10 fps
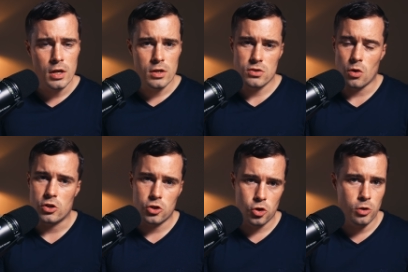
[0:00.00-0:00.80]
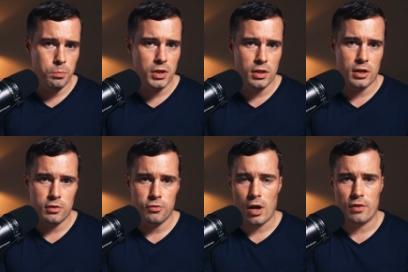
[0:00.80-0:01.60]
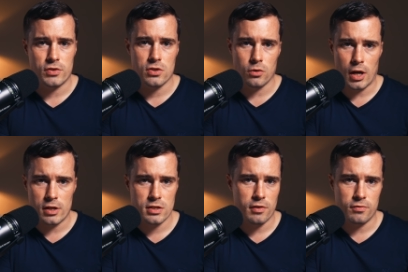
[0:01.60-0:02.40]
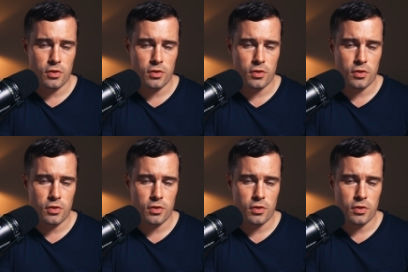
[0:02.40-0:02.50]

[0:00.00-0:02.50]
So it could be that if you have a Sony a7